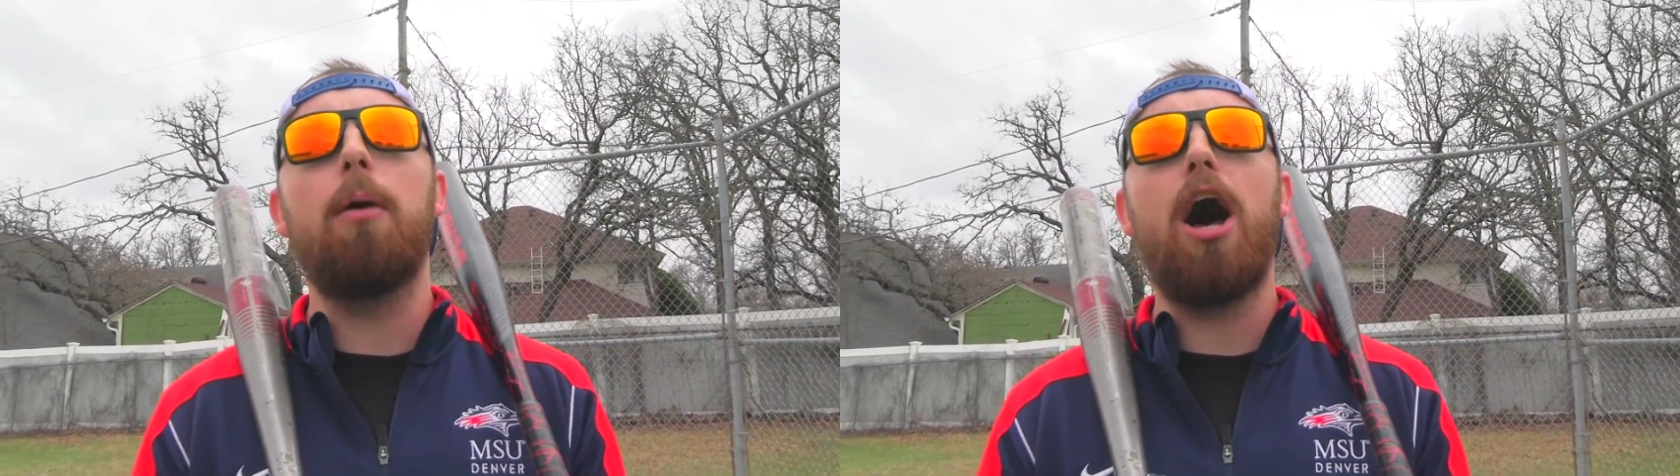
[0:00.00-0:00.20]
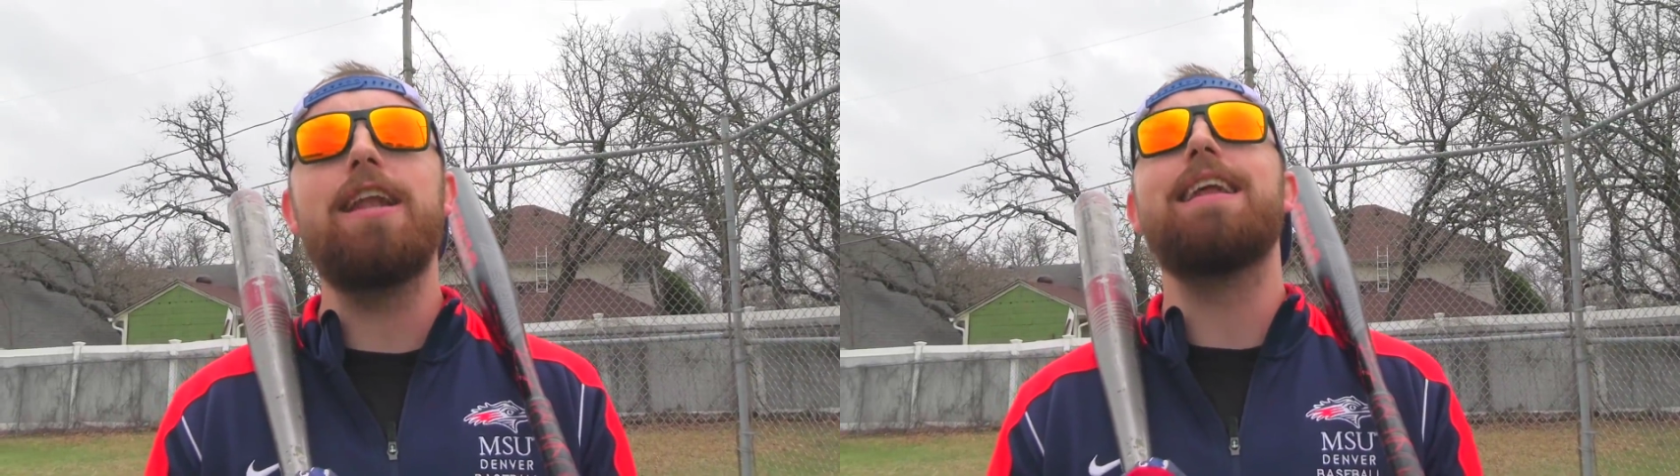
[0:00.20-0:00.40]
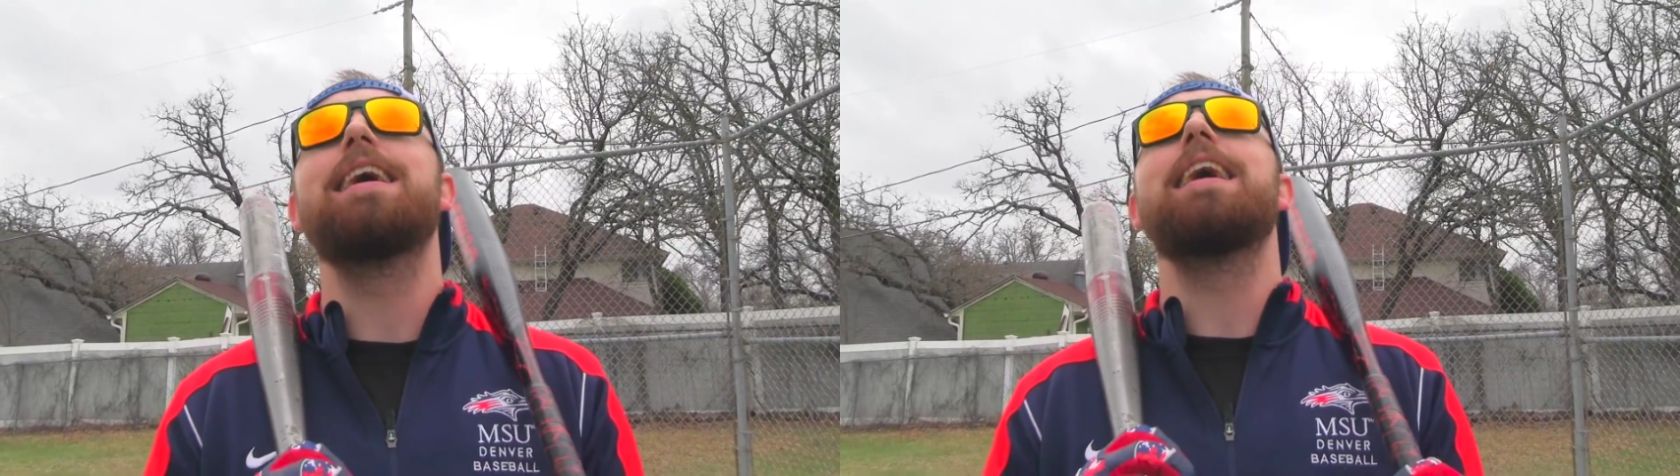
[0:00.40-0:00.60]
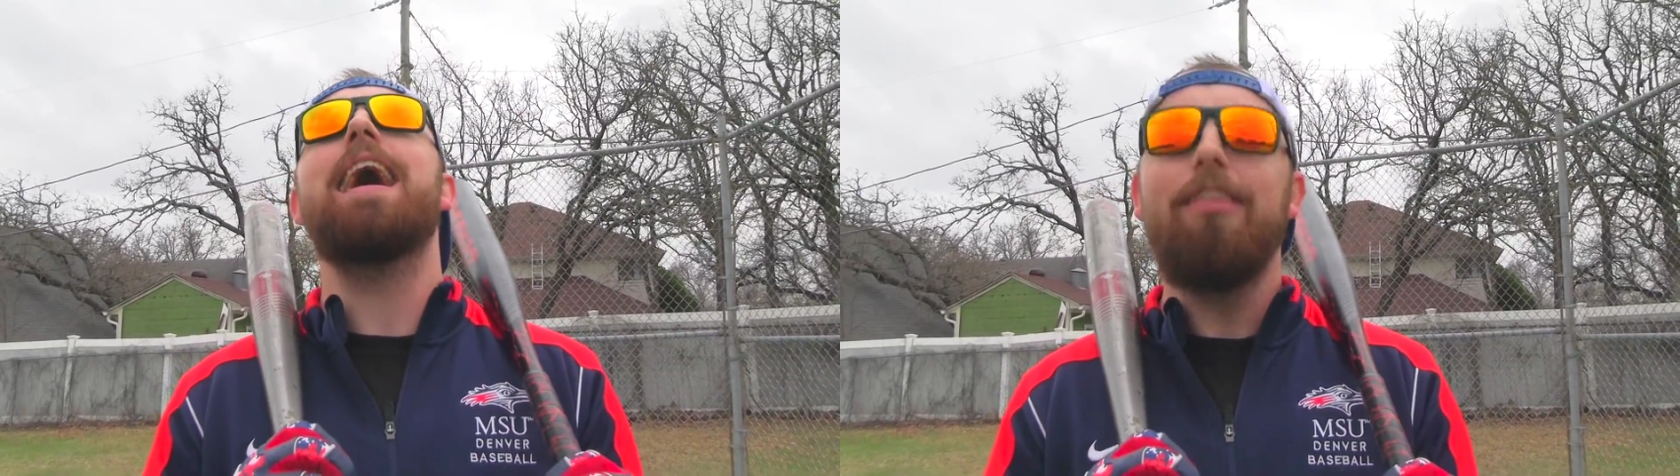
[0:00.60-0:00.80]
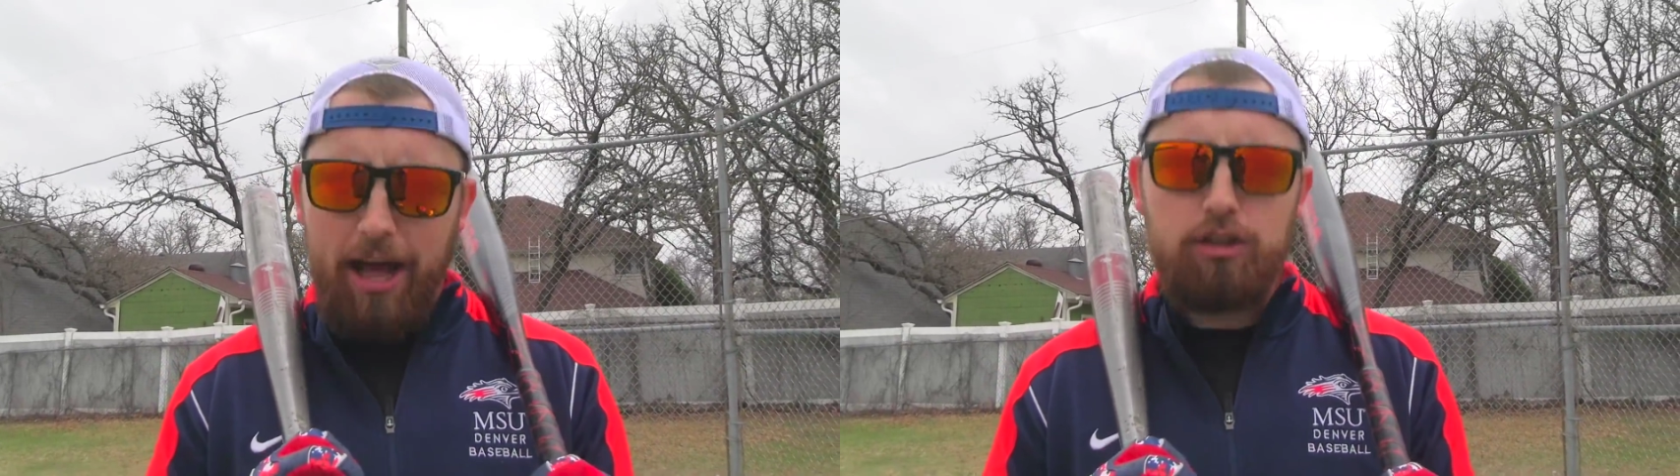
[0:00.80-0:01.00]
button
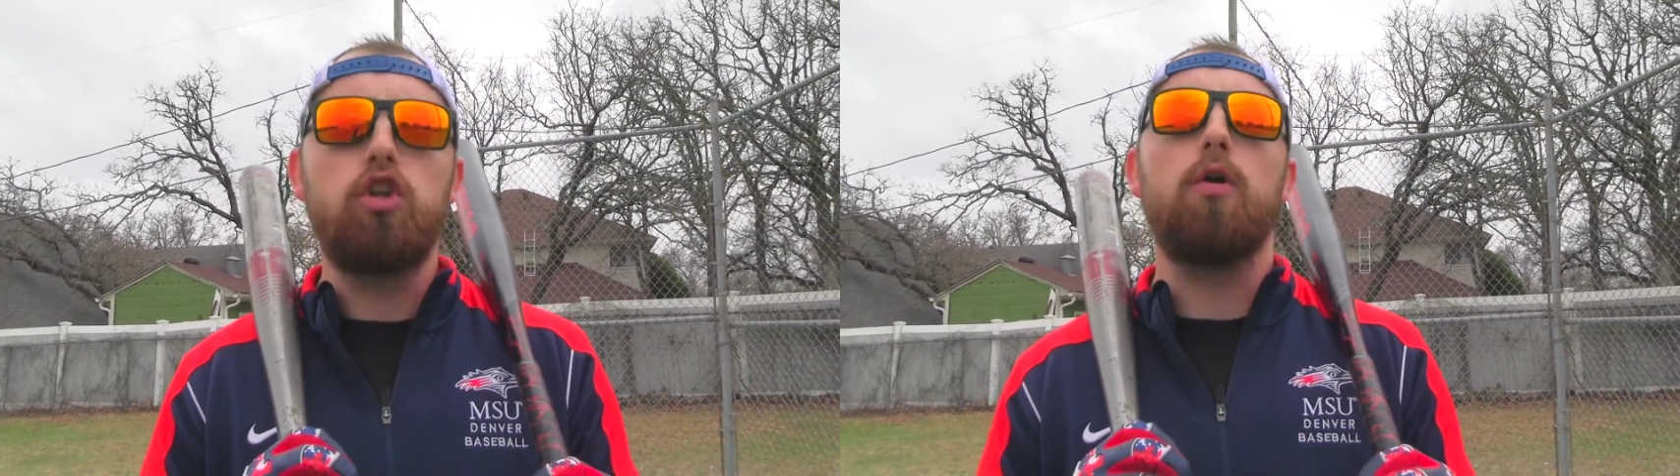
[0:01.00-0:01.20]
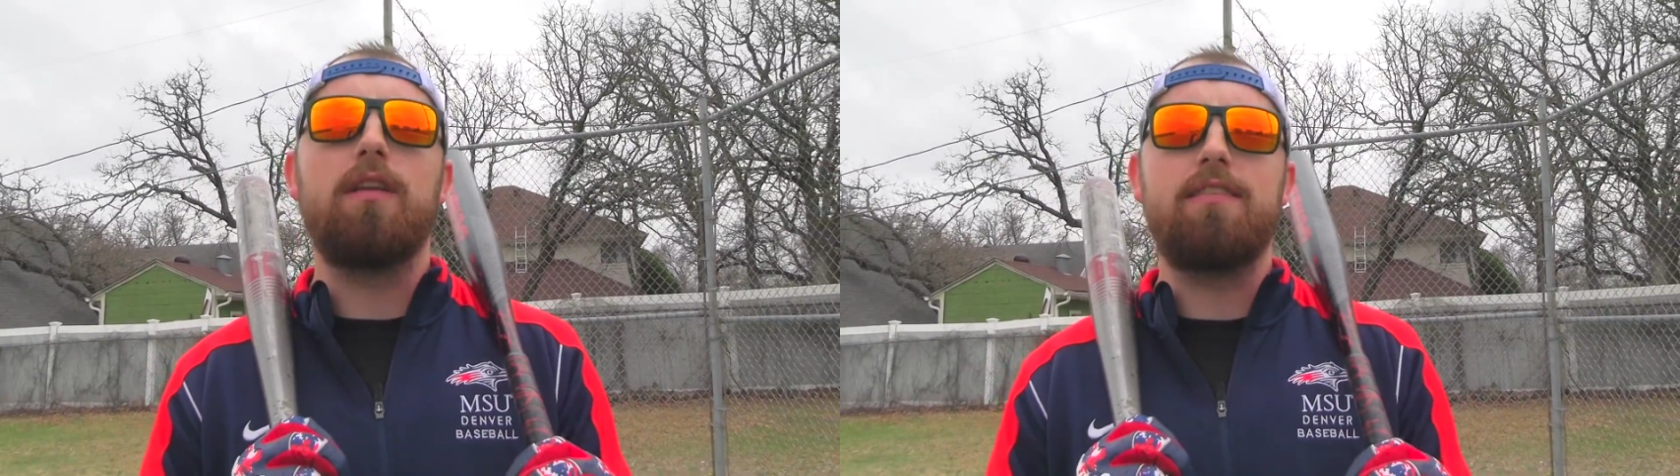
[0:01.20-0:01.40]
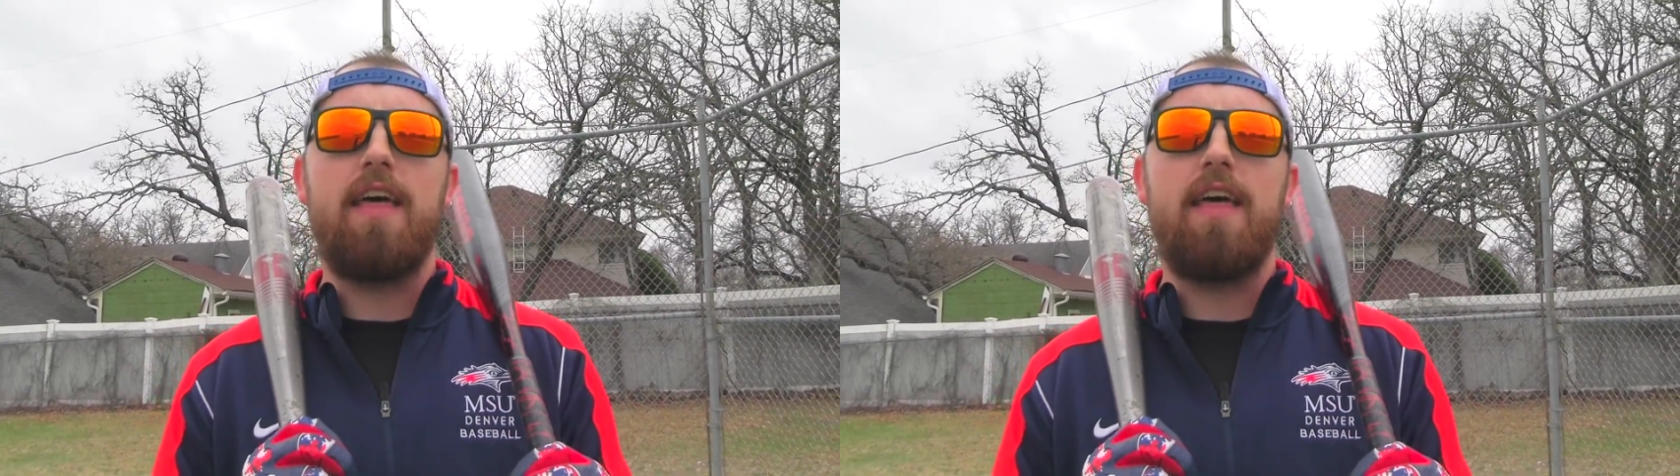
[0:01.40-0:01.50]
and let's do this